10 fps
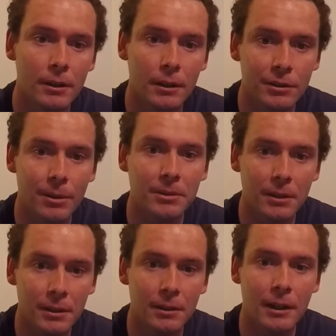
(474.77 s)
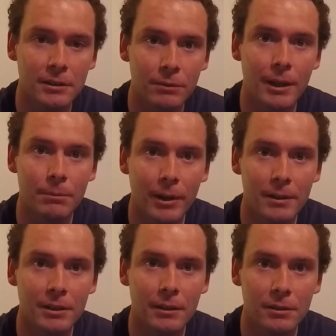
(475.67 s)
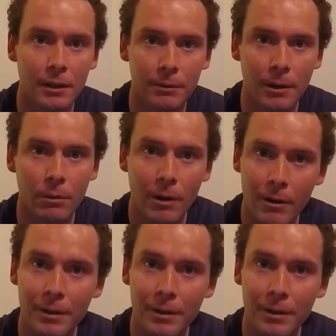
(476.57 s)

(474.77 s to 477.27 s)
it shows that he has the right mindset to stick around a while.